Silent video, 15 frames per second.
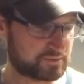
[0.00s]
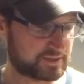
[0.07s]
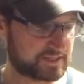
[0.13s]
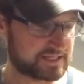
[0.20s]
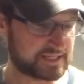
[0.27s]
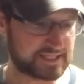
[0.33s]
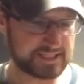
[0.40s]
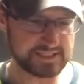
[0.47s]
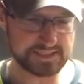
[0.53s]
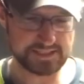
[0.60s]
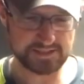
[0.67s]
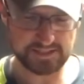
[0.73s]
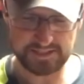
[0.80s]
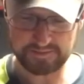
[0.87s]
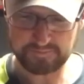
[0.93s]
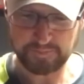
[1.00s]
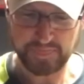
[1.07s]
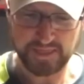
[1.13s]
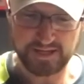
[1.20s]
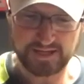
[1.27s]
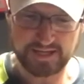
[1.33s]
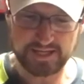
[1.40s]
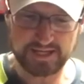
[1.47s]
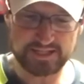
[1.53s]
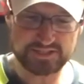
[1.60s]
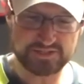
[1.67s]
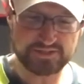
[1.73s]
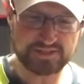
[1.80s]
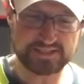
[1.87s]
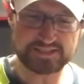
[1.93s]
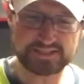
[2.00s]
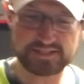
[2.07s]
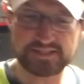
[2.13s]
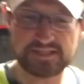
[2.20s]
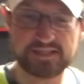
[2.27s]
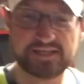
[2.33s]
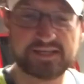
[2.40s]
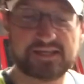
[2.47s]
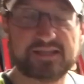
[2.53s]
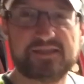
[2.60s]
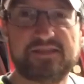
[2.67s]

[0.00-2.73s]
pretty easily. As you can see,